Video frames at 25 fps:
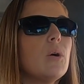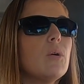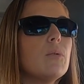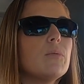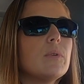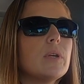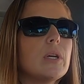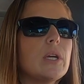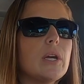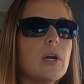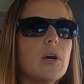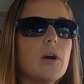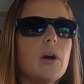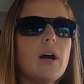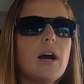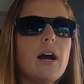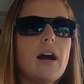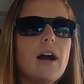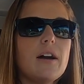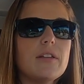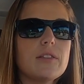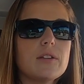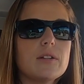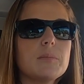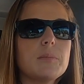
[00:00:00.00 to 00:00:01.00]
the
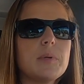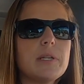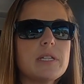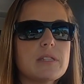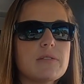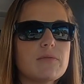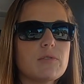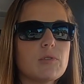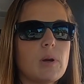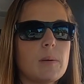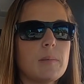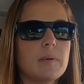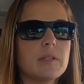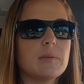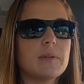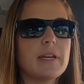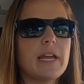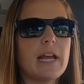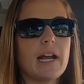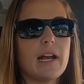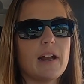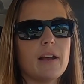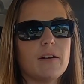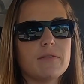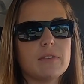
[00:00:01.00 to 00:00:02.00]
other piece of equipment that we
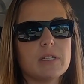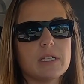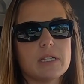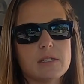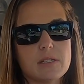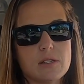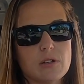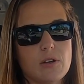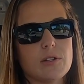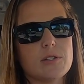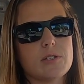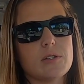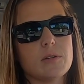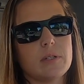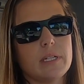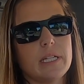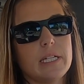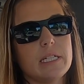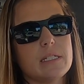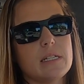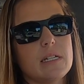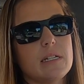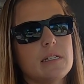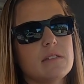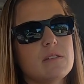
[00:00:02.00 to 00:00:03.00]
have that is also an
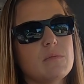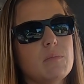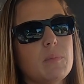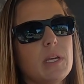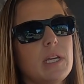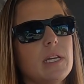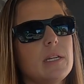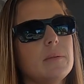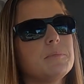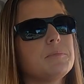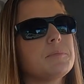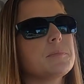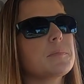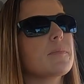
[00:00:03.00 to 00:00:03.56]
18 speed